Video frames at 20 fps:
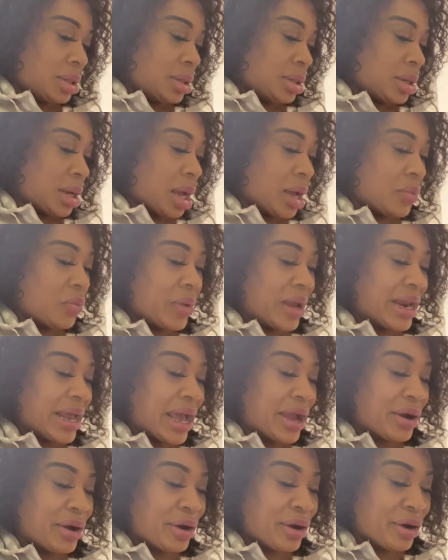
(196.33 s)
and when
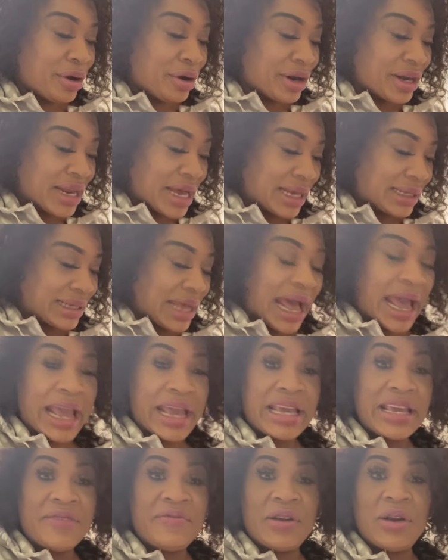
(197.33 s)
I heard that, I
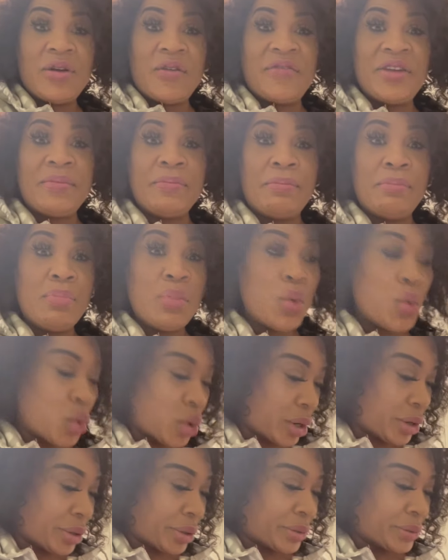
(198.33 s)
even love it
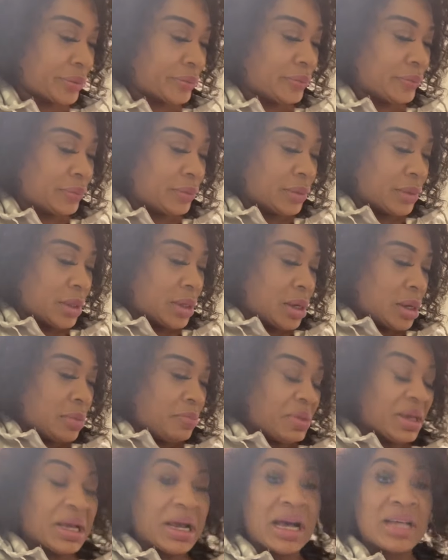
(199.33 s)
more,
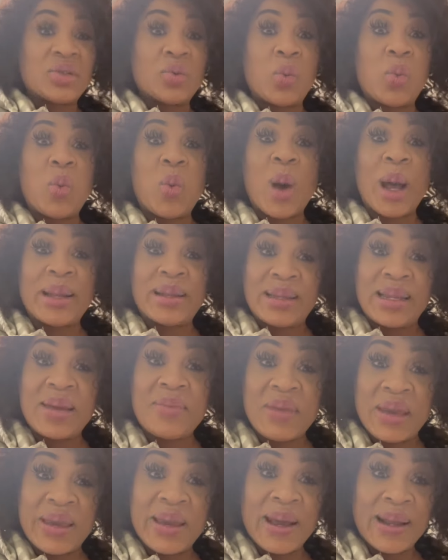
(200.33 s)
because one
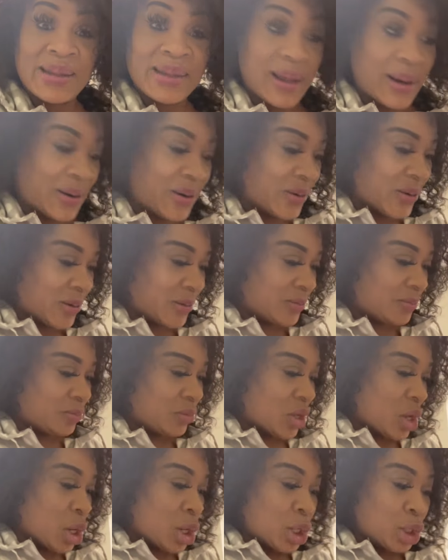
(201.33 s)
thing you can't tell me,
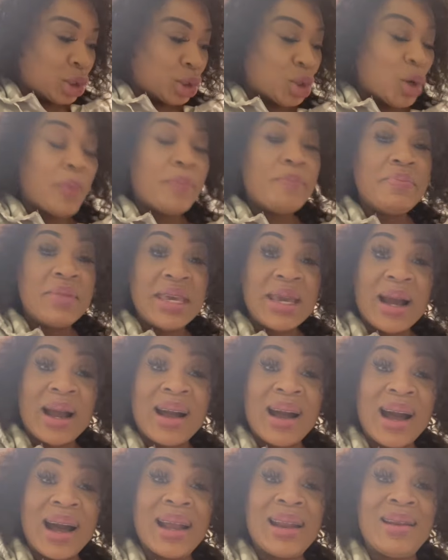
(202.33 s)

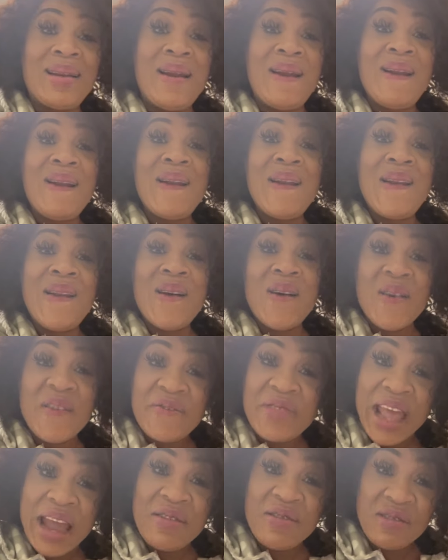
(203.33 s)
Jamaican
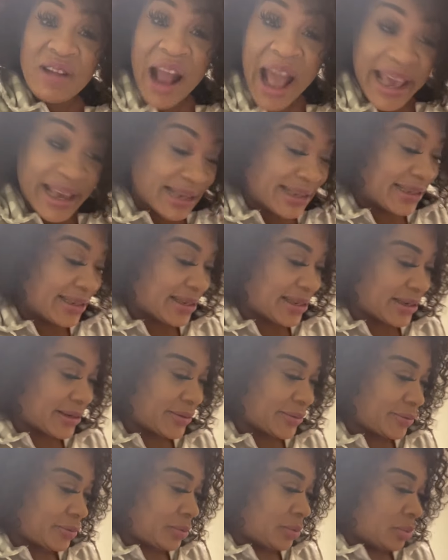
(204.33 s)
love them rice.
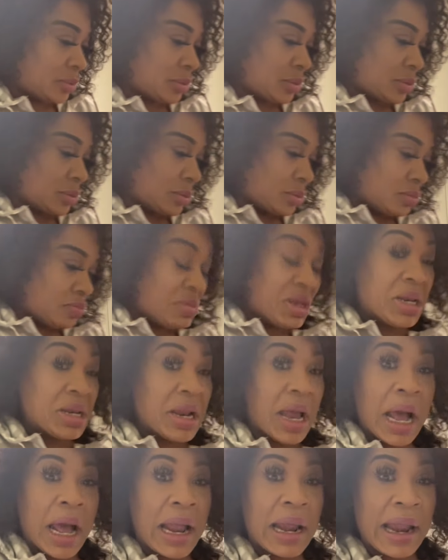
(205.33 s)
Me
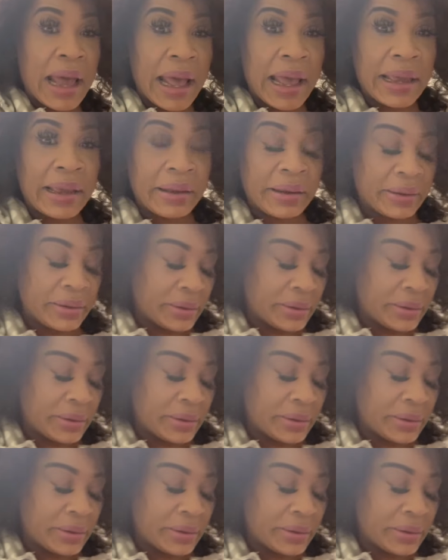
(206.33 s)
nah lie.